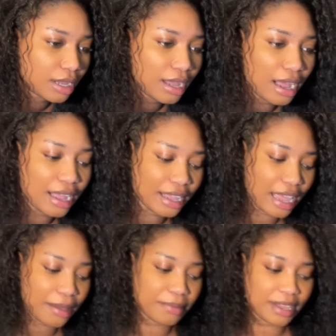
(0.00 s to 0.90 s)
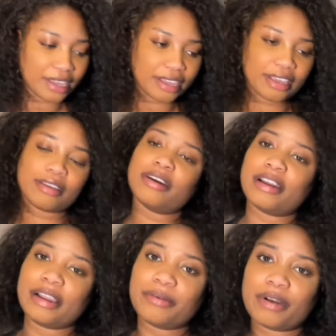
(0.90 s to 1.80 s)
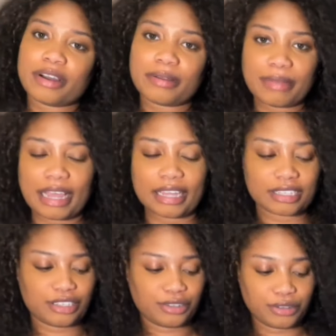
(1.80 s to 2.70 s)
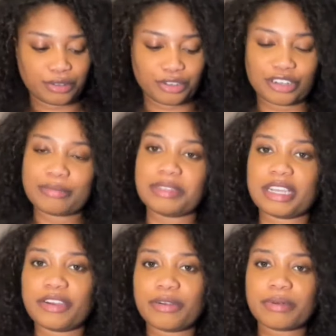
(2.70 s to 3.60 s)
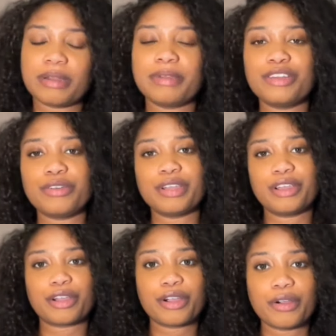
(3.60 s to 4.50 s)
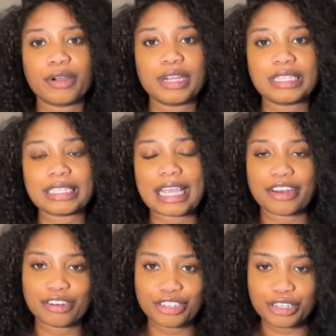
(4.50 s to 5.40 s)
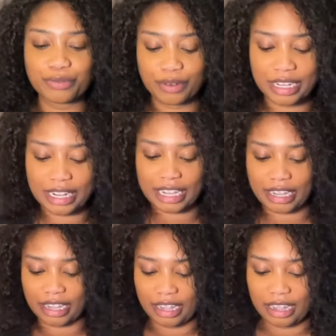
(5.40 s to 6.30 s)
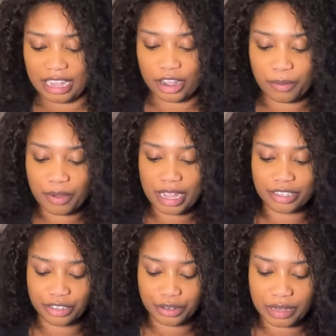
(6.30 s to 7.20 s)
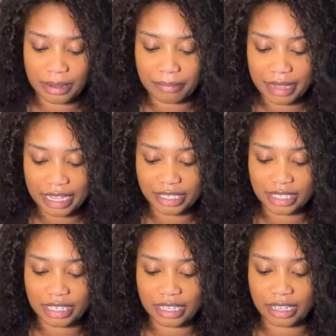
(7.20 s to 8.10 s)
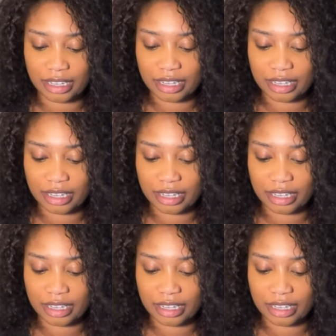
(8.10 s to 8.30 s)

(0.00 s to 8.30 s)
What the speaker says: Hi, Cappy. All right, welcome back to Dream Tarot. I'm going to be doing your current energy reading. I hope you guys are doing amazing.